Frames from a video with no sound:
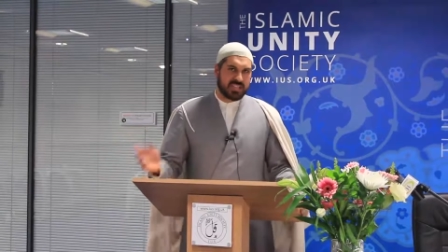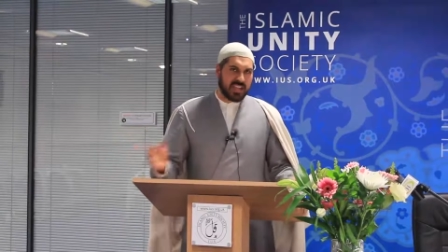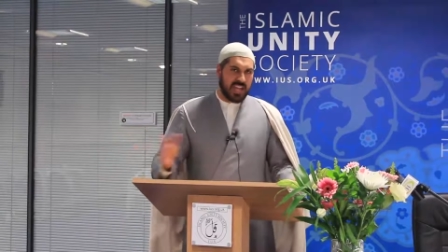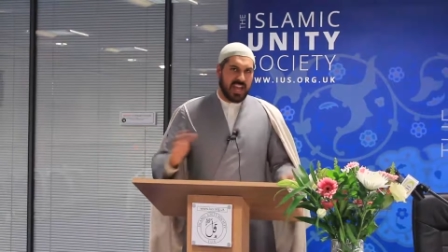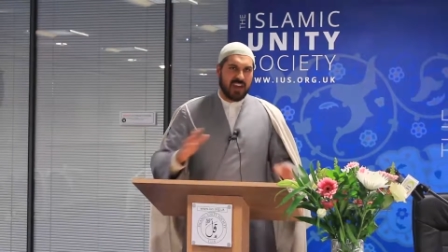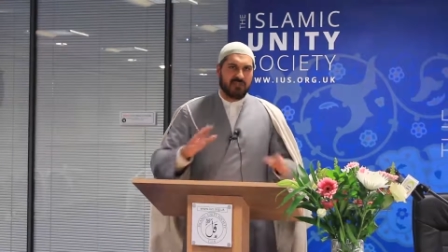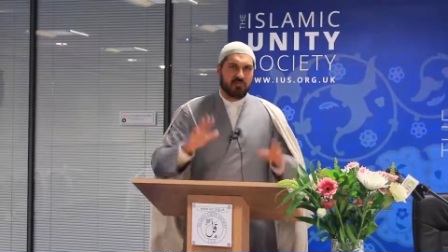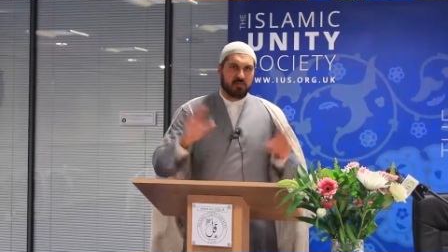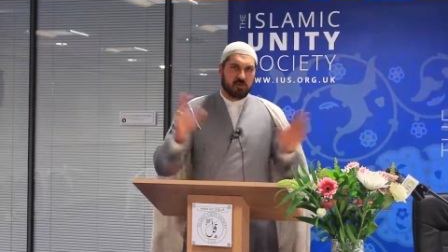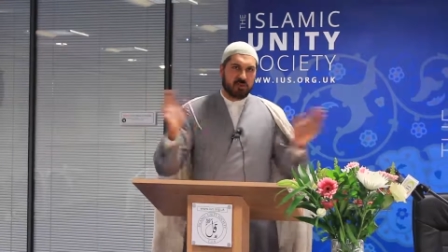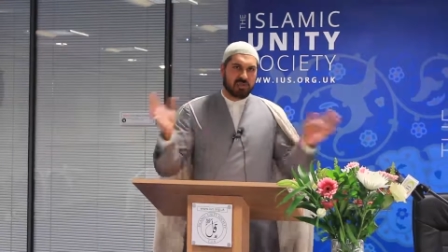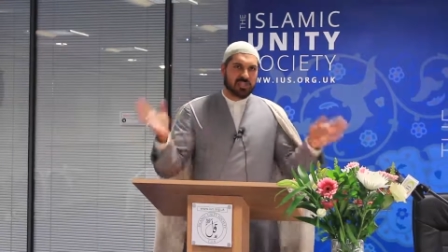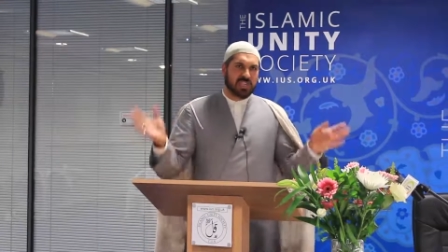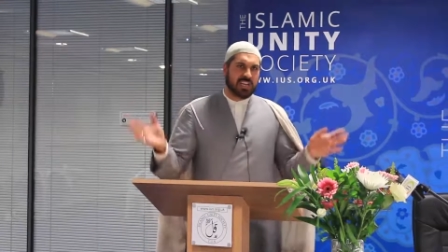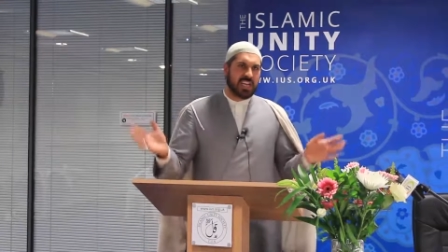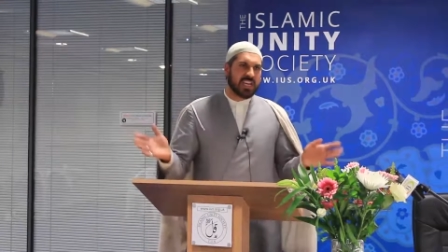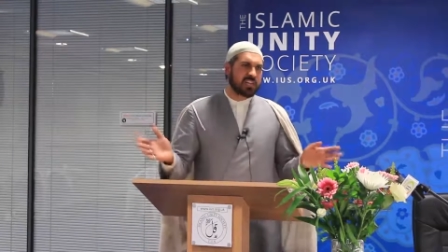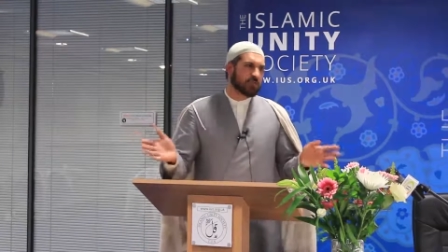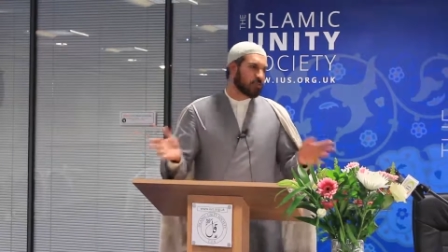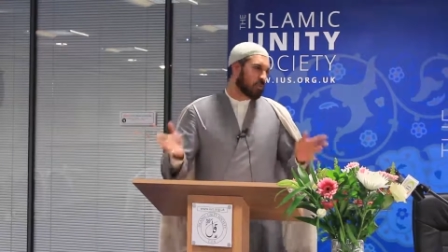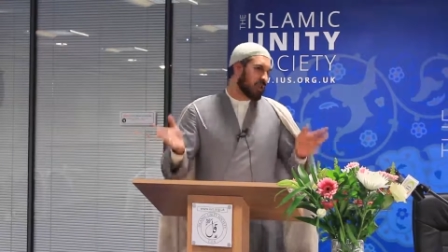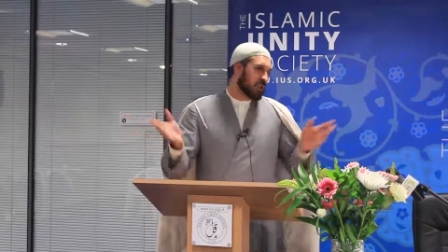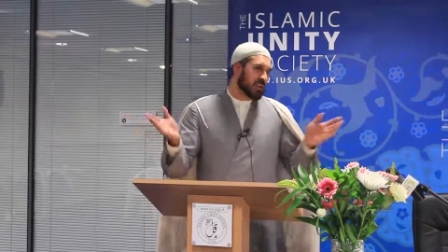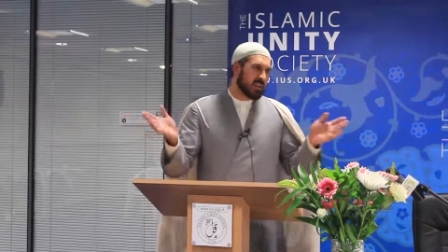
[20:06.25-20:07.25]
that everyone's an
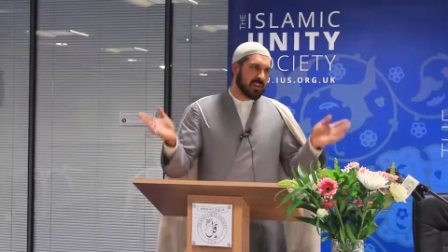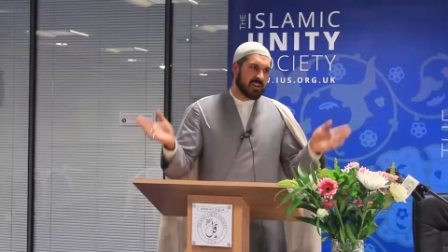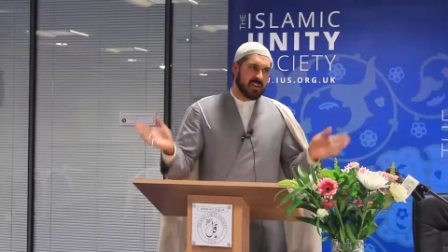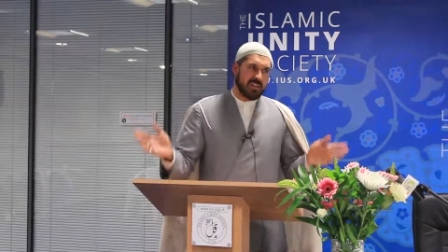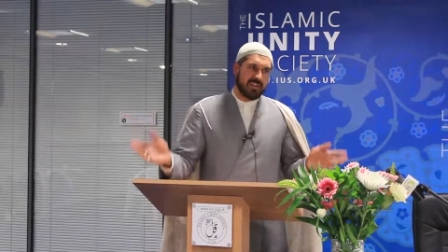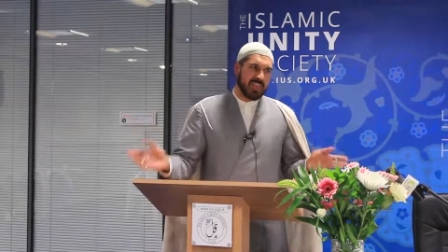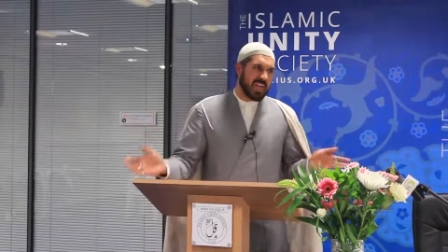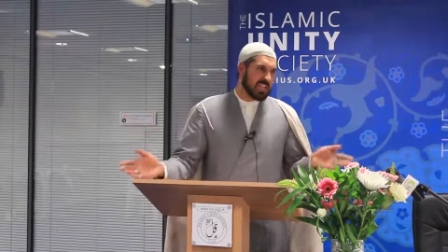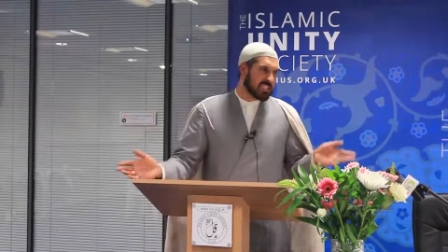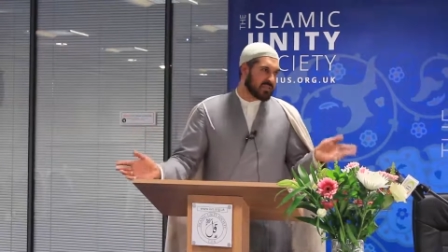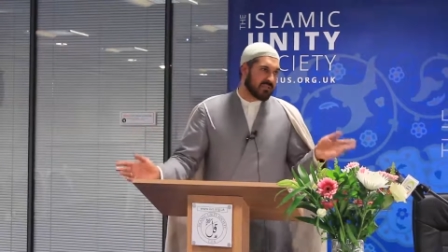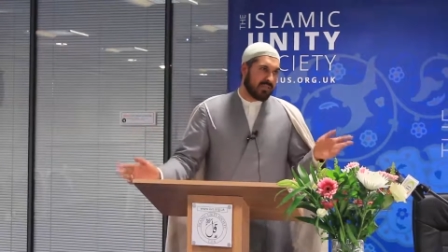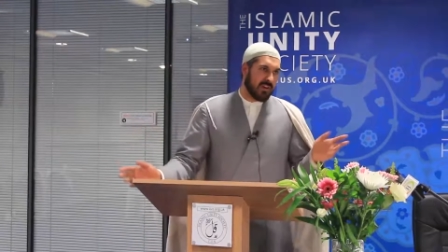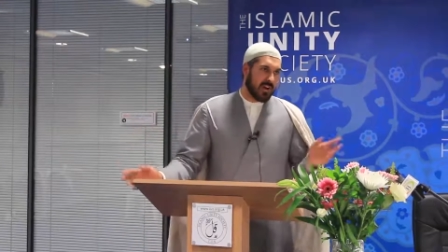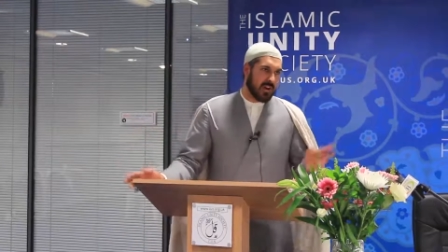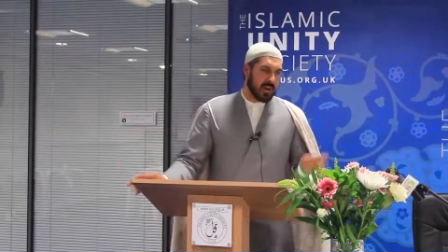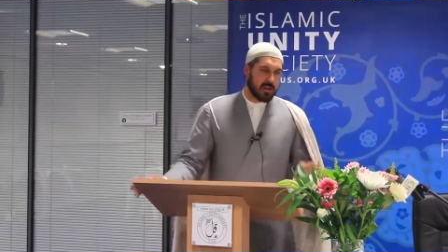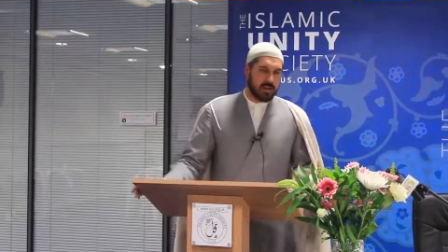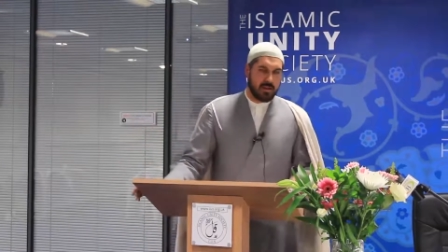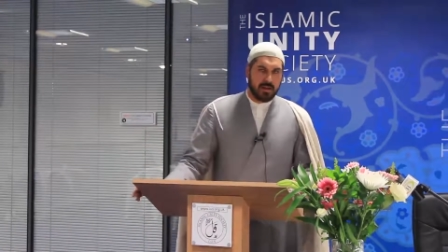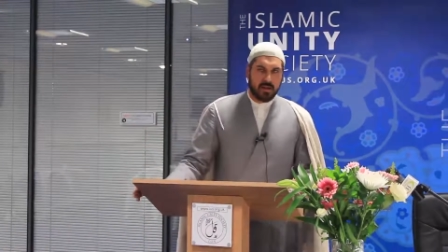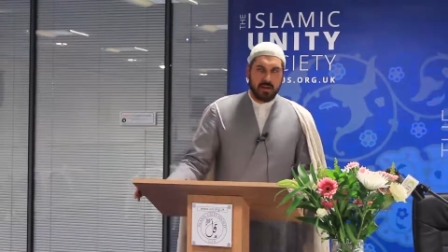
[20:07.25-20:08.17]
expert in, and that's fine.